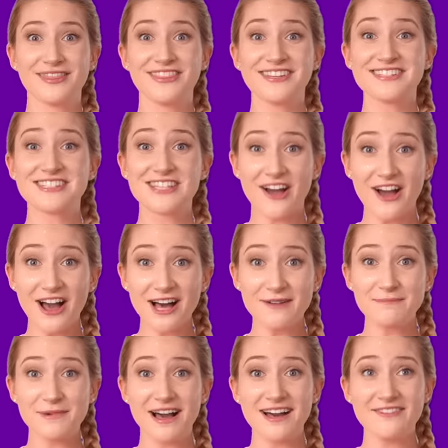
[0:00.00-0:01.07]
the top
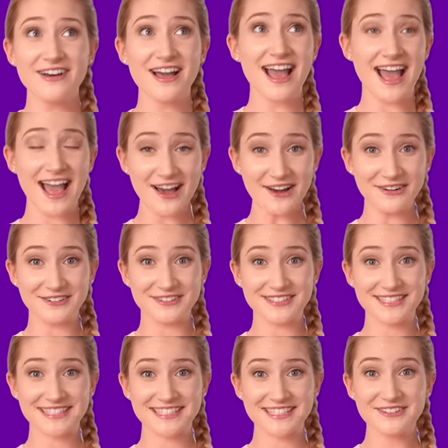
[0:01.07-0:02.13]
of a
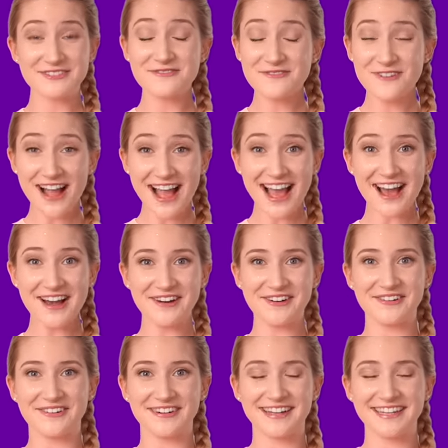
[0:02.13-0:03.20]
house.
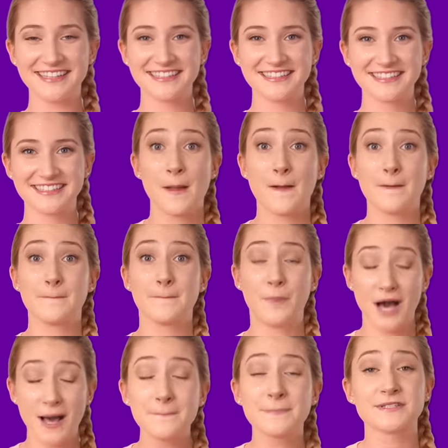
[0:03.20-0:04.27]
Wow!
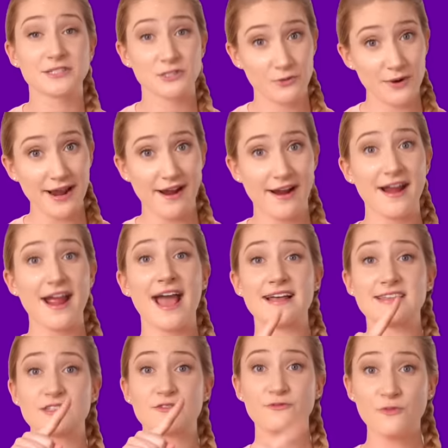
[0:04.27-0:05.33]
Papa Square
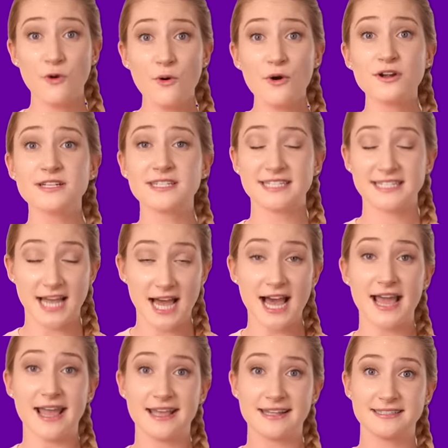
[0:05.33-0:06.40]
has four
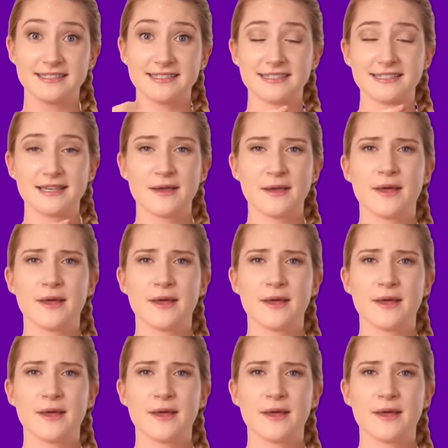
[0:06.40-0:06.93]
sides.